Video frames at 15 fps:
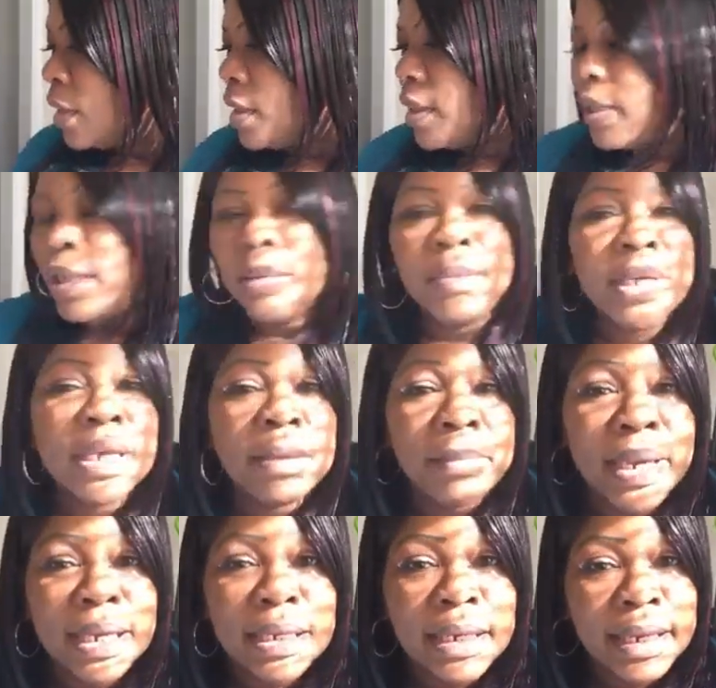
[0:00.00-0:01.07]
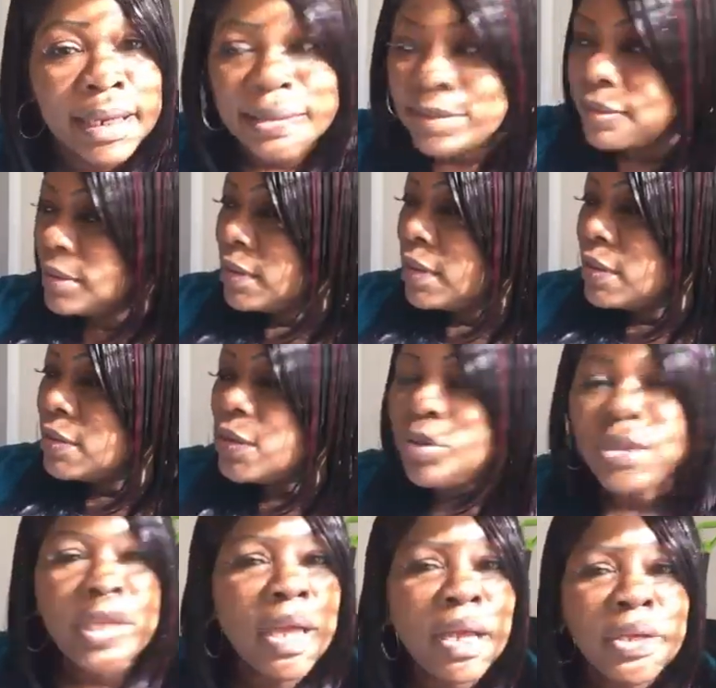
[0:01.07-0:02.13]
All right, let me get my glasses. So,
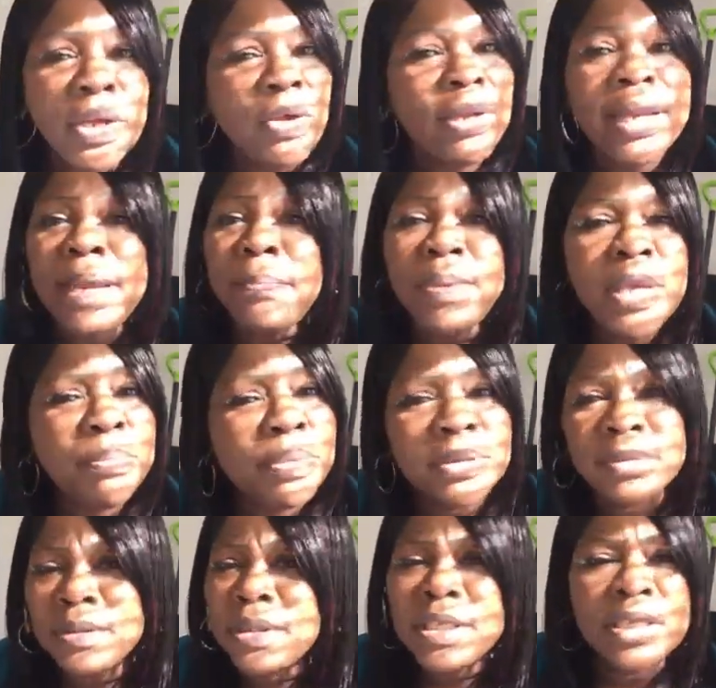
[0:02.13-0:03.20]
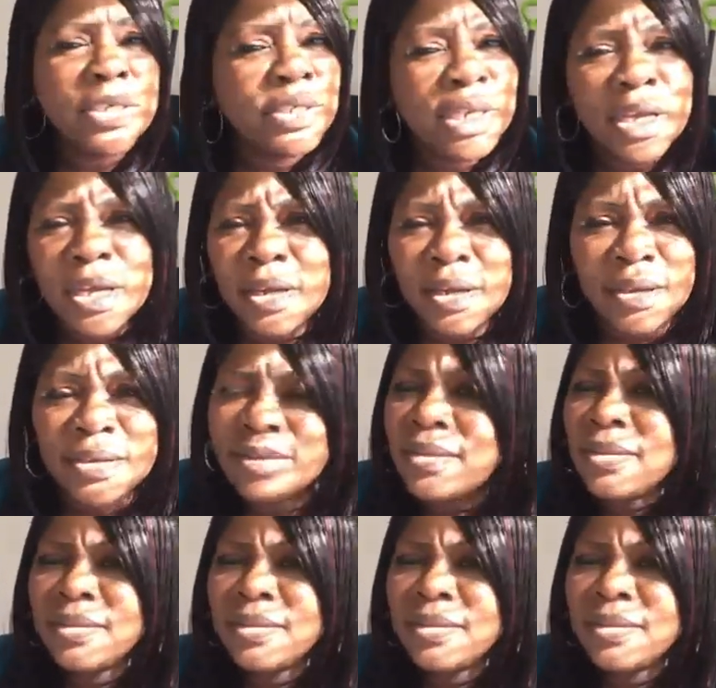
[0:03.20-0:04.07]
y'all, don't let people tell y'all